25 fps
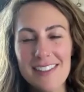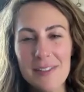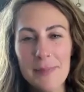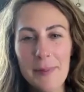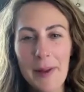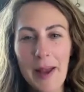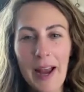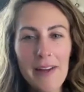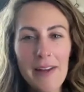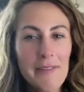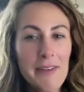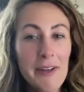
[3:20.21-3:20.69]

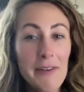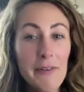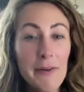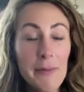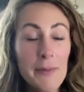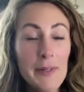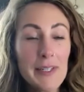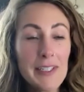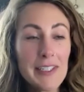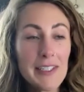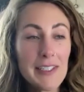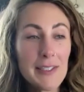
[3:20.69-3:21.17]
I've never
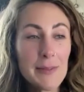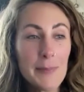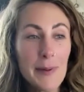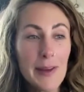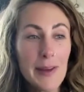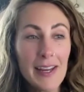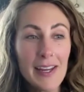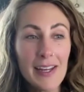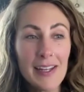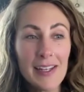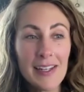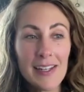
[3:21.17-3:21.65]
been to
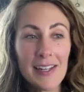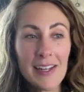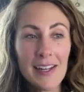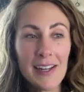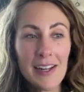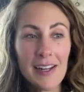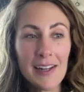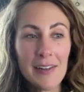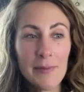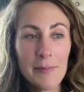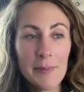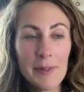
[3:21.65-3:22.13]
Spain.
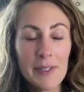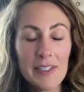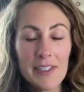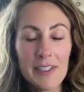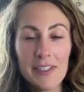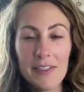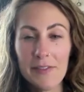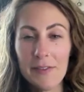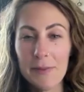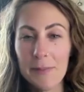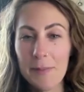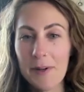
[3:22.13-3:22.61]
I've been to
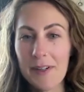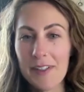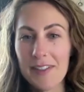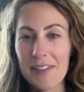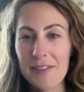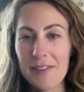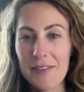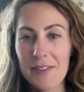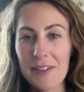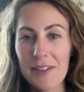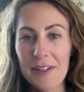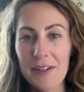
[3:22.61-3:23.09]
different parts
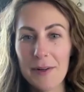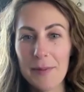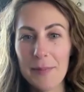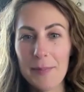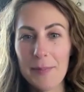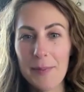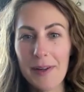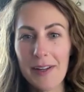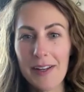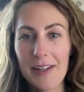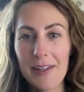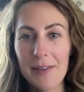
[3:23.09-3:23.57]
of Europe,
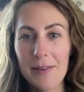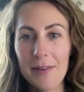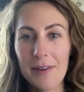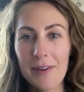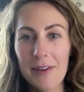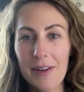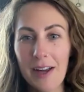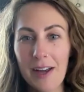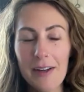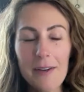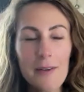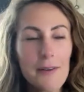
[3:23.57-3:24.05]
but
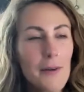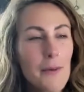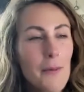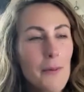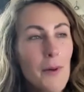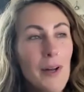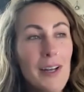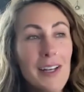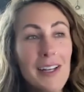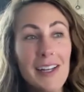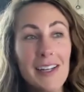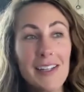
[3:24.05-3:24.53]
it, I don't know
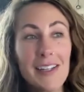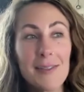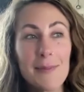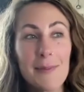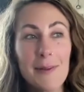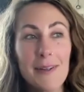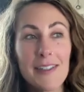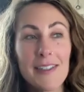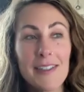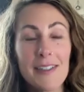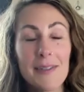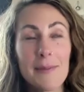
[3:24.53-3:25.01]
what I
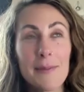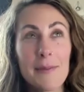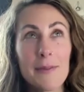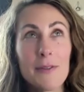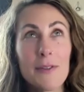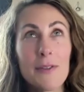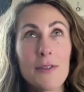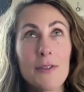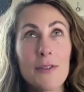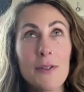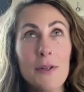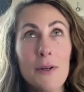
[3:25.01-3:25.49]
expected. It
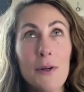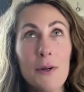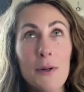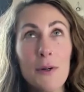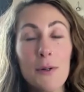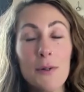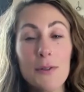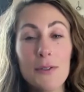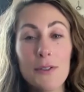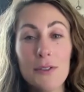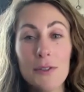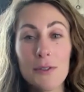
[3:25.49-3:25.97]
was
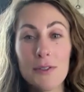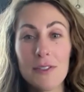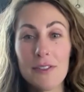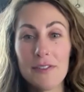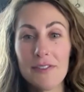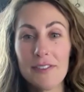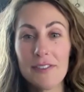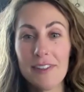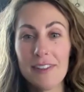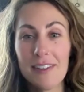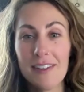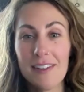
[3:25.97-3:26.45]
so, so
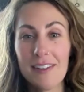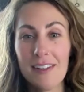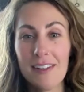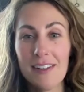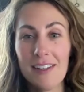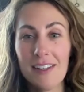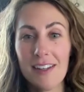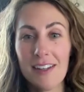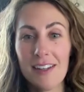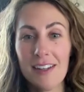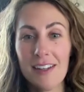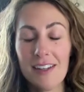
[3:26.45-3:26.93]
different than
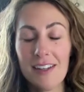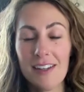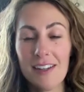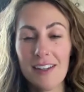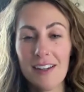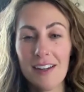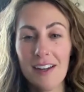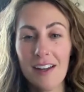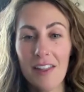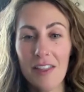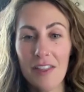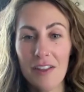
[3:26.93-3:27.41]
any
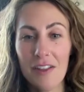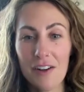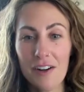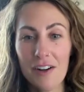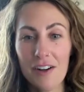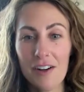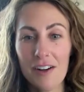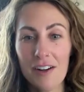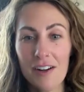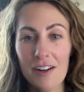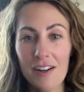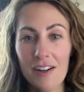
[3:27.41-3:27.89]

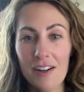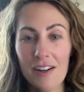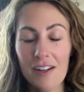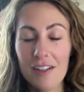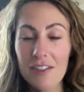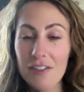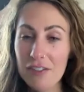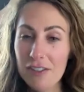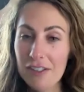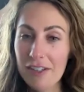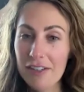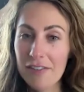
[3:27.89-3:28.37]
other
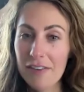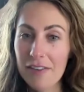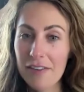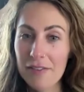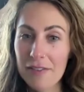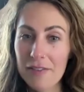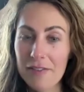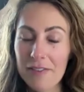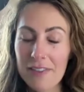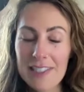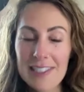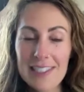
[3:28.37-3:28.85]
country I've
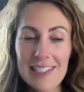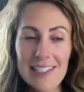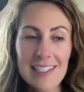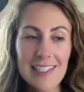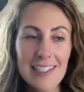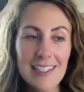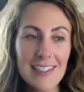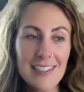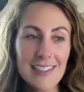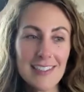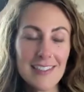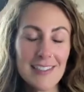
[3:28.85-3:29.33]
ever
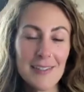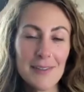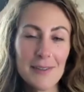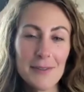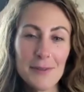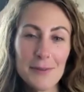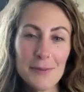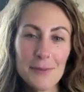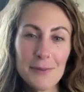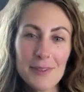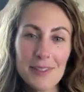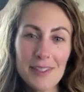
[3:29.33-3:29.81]
visited. So it
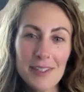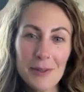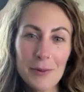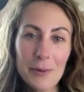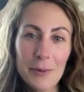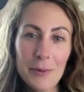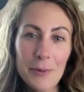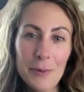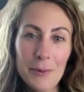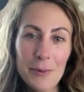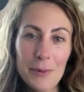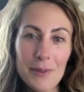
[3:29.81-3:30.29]
was really
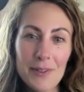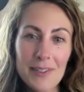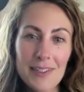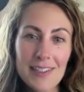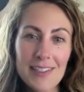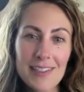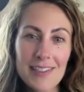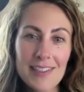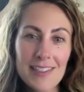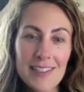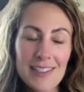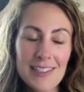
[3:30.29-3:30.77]
cool
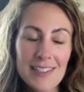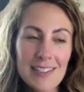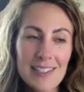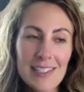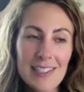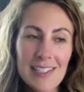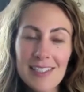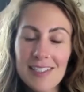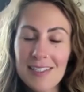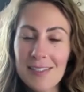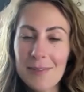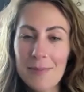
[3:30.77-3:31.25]
to, to
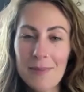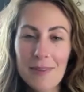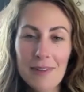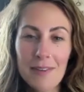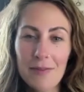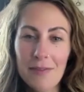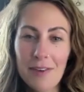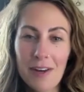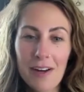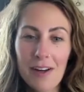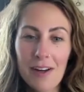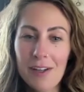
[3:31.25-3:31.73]
see
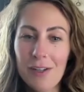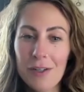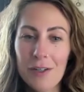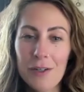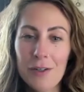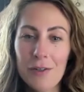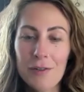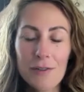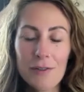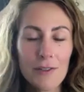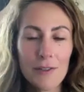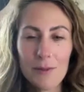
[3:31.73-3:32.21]
something very
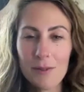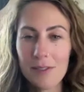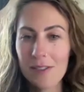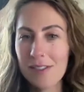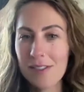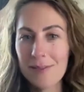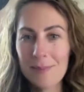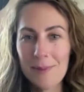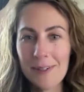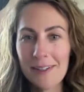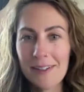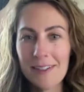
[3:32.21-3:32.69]
new, to
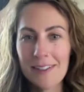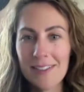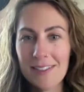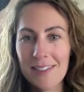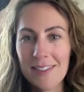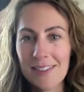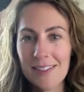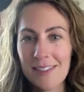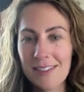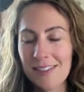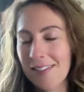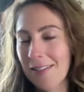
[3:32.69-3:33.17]

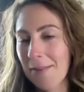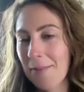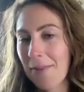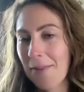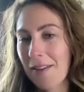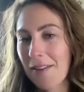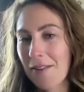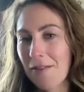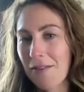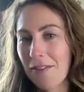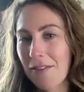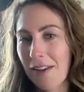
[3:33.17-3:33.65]
experience
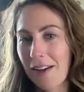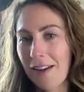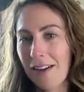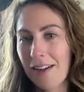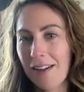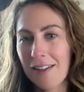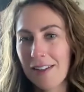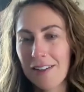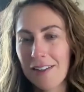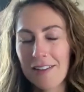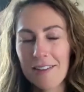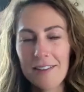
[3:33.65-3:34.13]
something
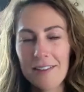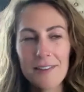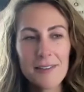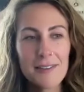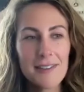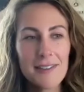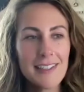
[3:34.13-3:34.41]
very new.